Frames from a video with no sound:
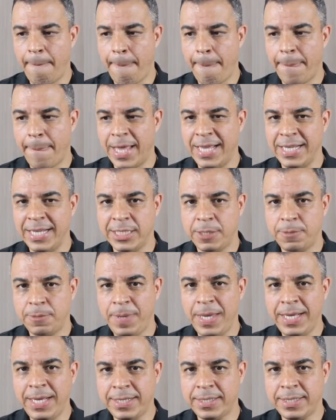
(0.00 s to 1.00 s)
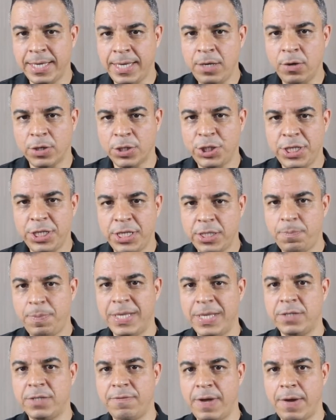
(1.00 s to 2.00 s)
he or she
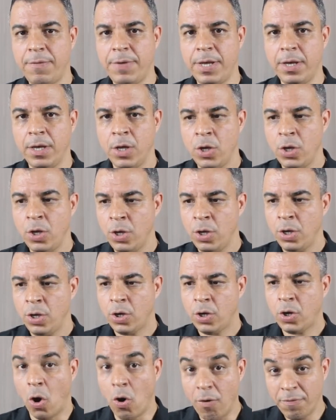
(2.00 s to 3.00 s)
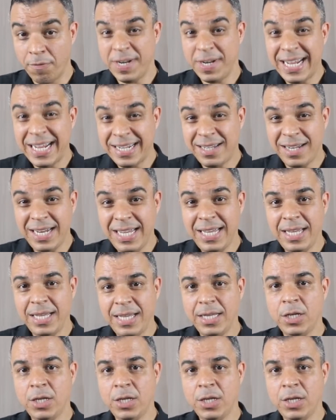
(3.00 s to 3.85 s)
speaks very confidently,